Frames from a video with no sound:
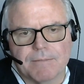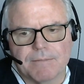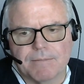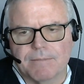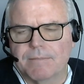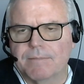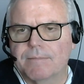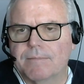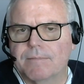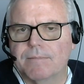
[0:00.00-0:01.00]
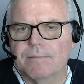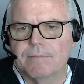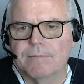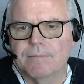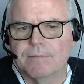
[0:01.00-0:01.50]

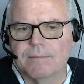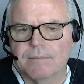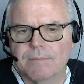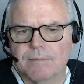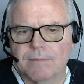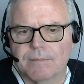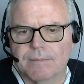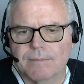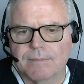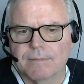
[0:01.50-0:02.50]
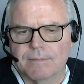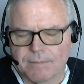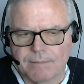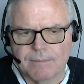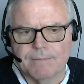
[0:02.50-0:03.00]

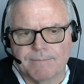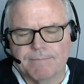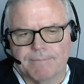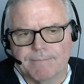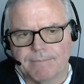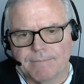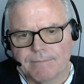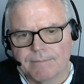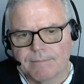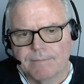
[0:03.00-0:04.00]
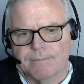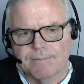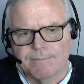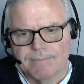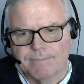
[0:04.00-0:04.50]

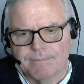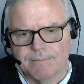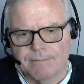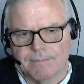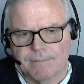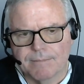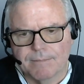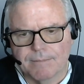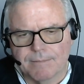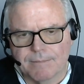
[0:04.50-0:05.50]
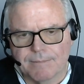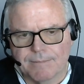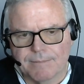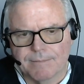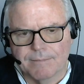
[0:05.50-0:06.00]

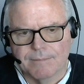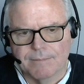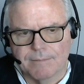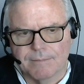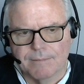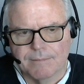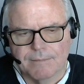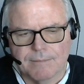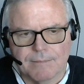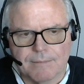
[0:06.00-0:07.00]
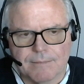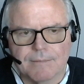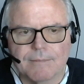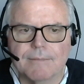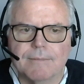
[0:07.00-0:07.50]

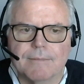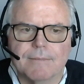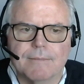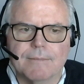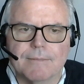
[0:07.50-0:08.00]
[no speech]